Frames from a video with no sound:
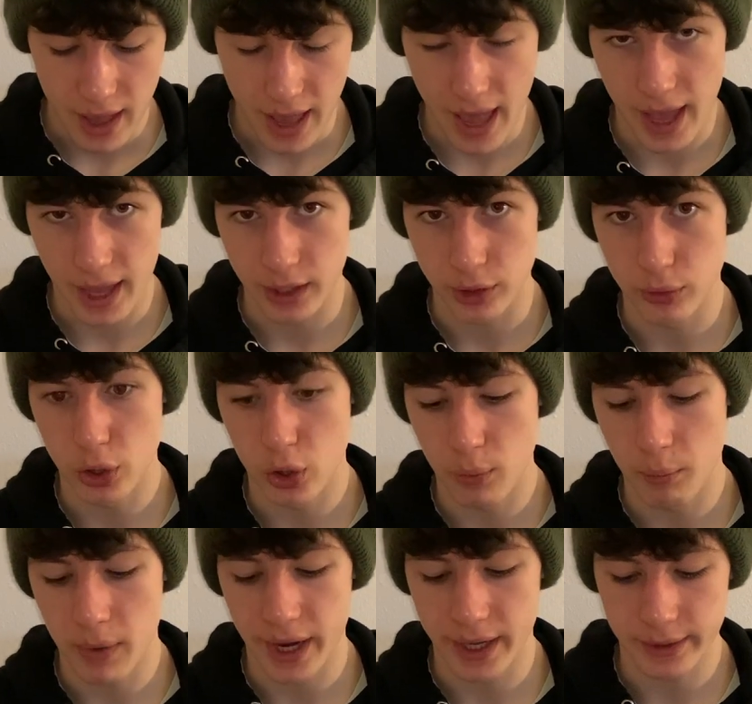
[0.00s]
and you don't
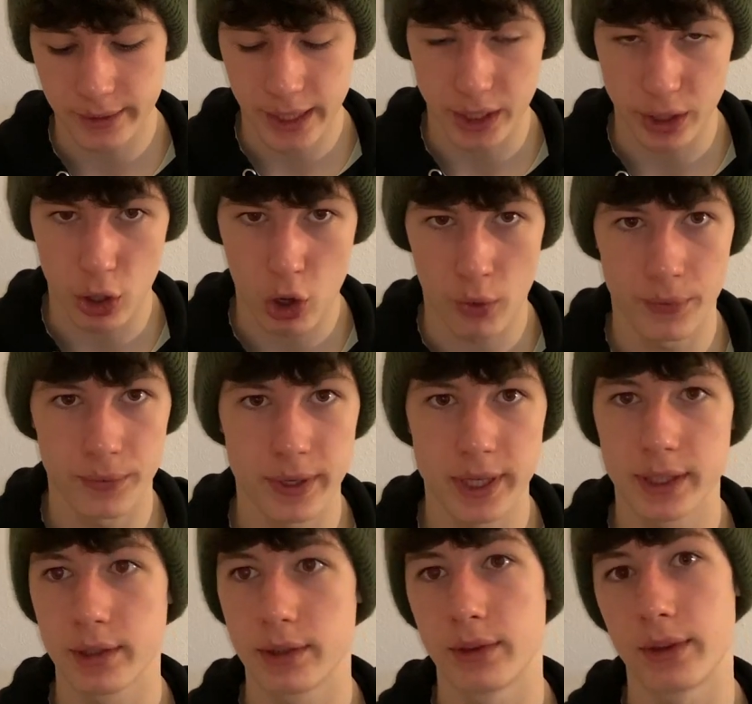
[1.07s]
mind getting hot feet,